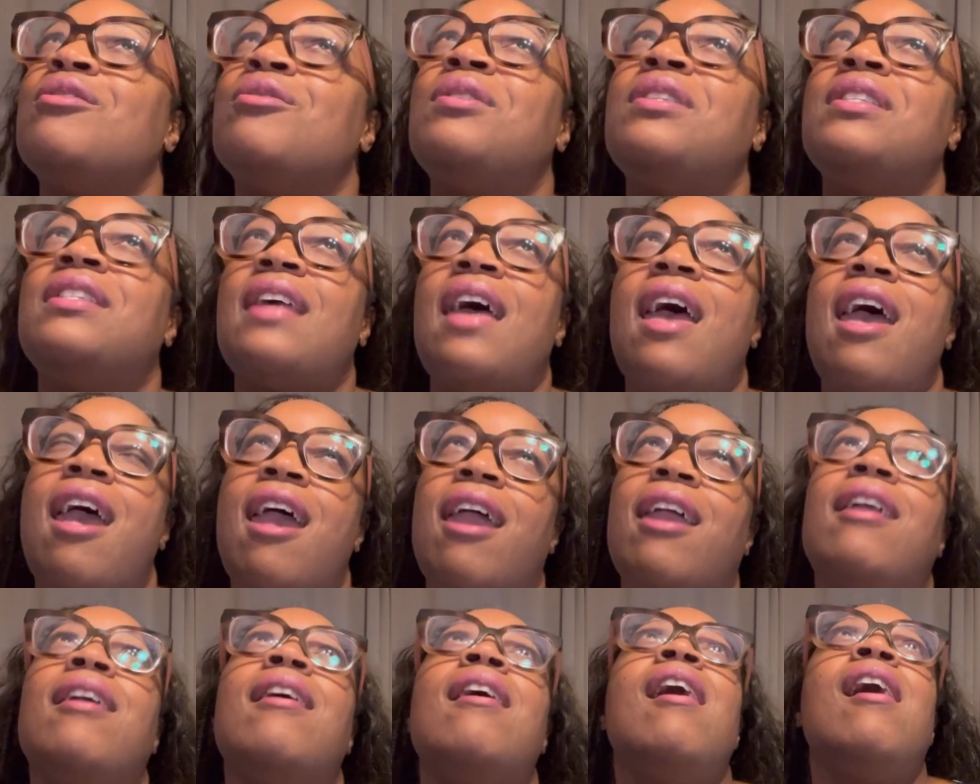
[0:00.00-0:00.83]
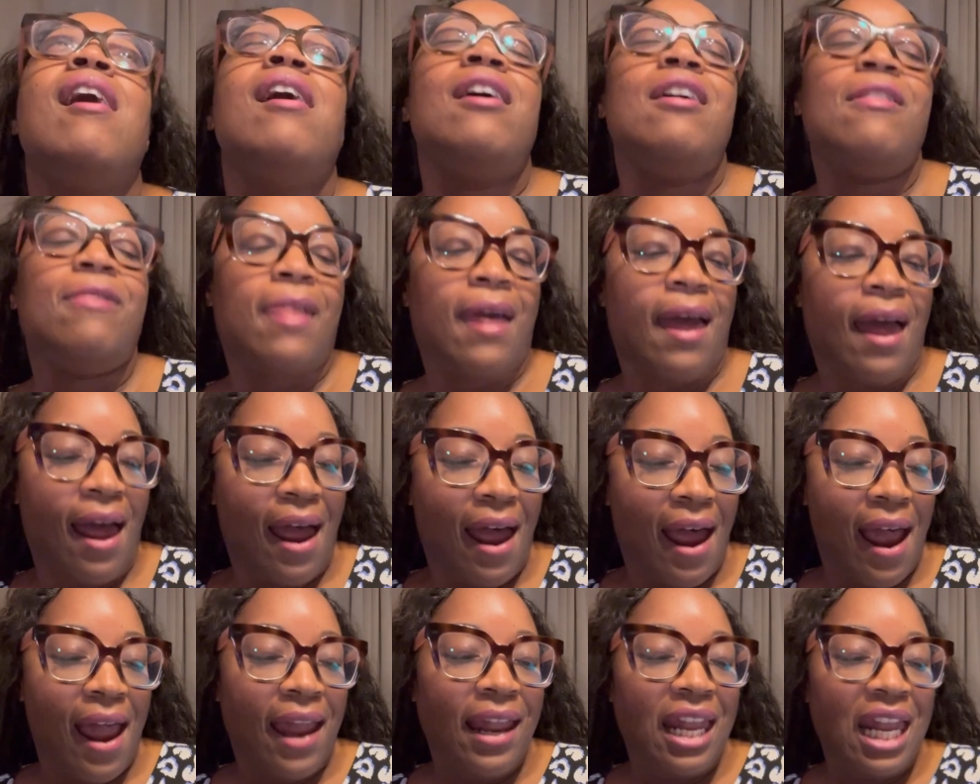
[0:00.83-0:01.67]
say that
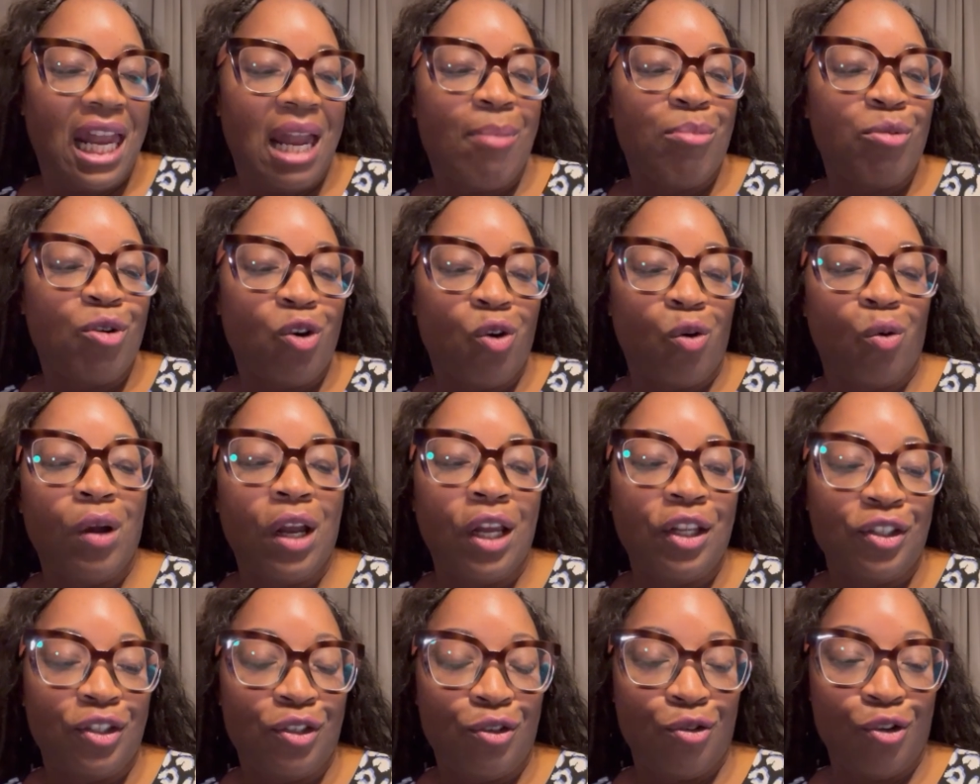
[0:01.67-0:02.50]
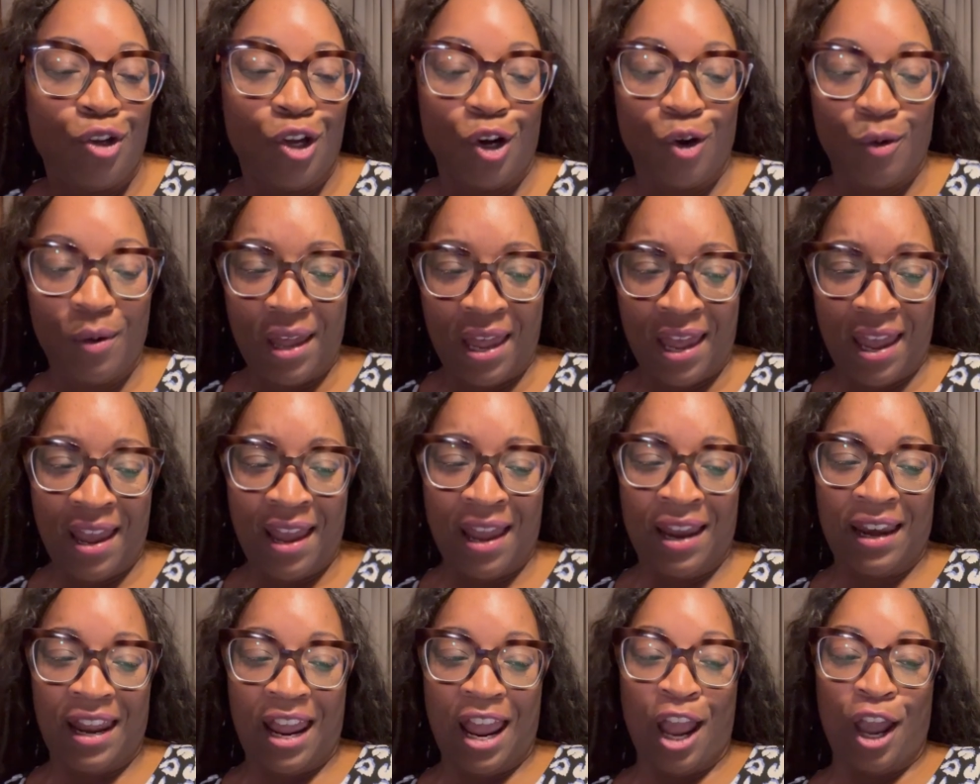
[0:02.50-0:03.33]
I am going to go
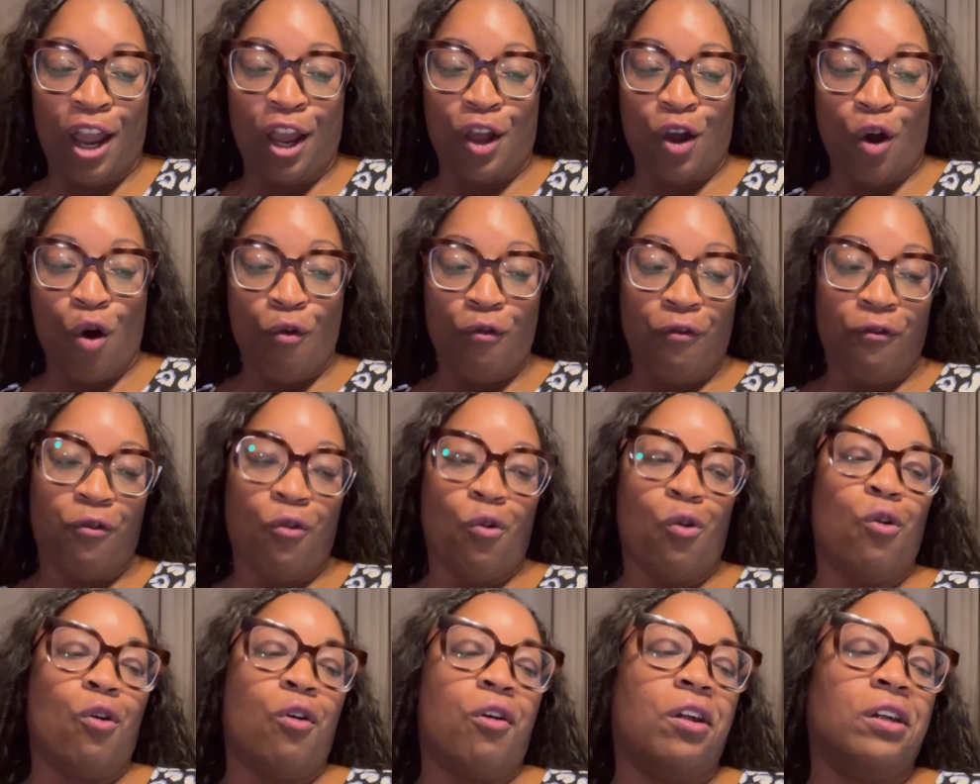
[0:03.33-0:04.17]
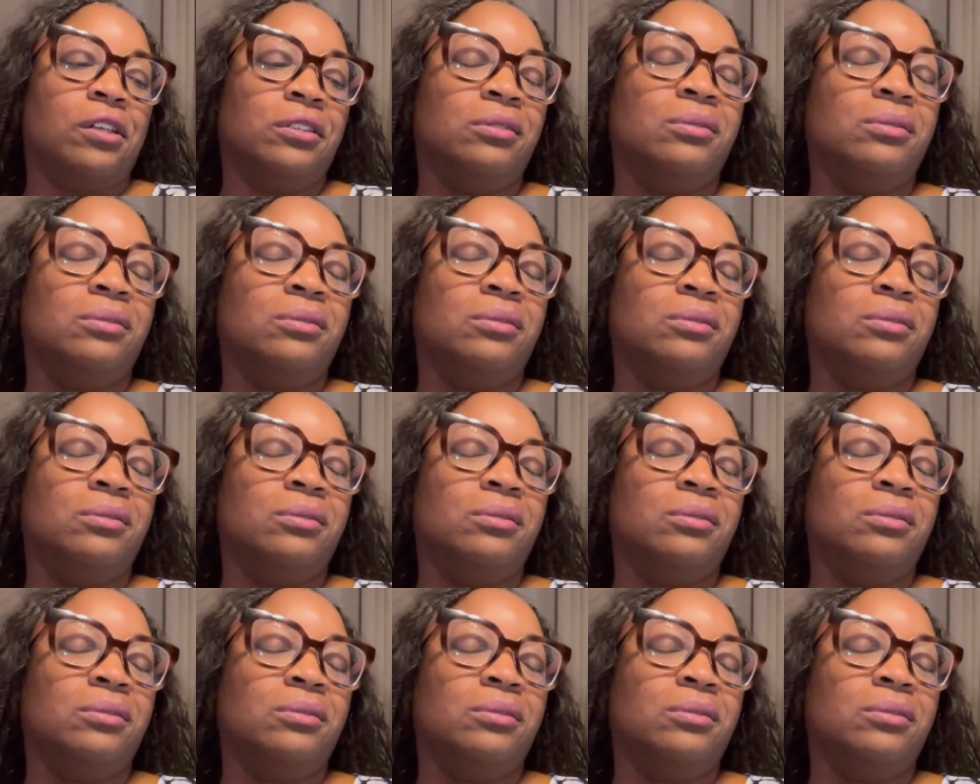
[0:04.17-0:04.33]
ahead and go for